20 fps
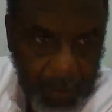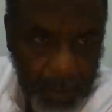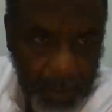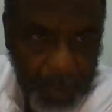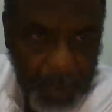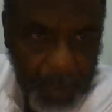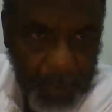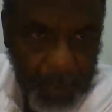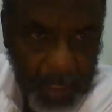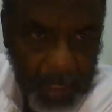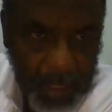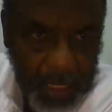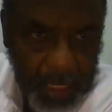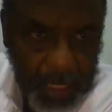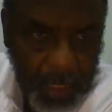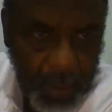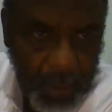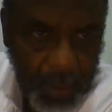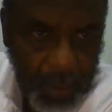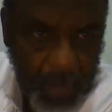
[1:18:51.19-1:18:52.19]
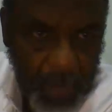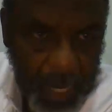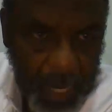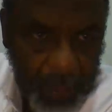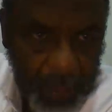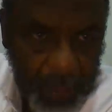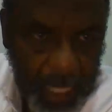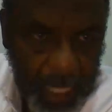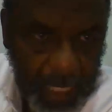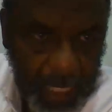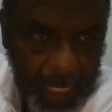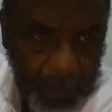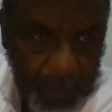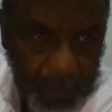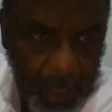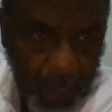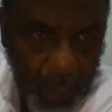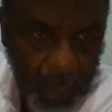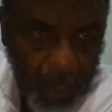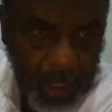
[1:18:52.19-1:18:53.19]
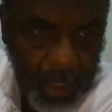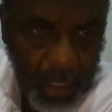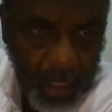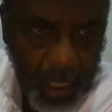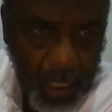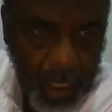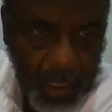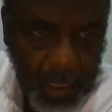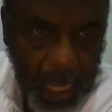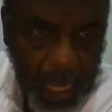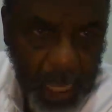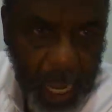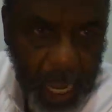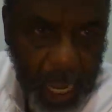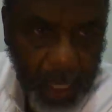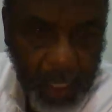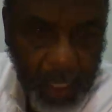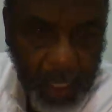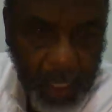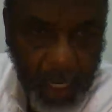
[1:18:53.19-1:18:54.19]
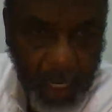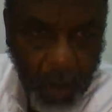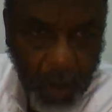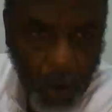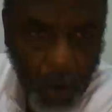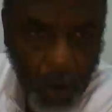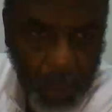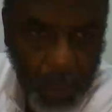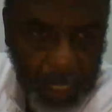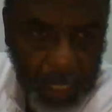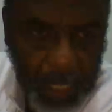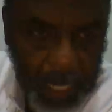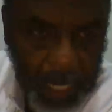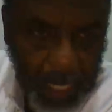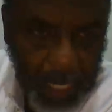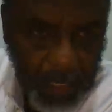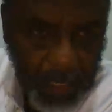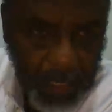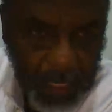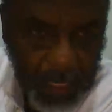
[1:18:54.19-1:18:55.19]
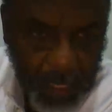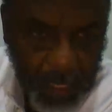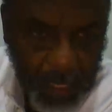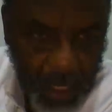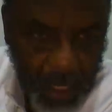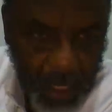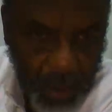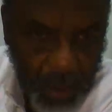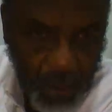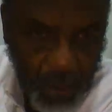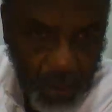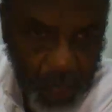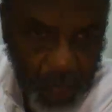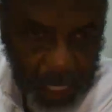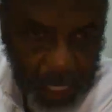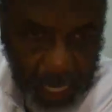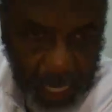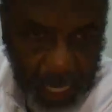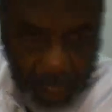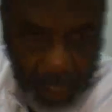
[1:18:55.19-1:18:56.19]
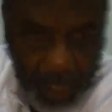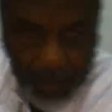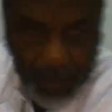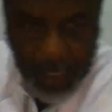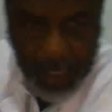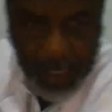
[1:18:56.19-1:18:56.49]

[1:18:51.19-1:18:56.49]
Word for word: People can just do that and think just because it's a, it's a holiday or a holy day, they can just do any kind of thing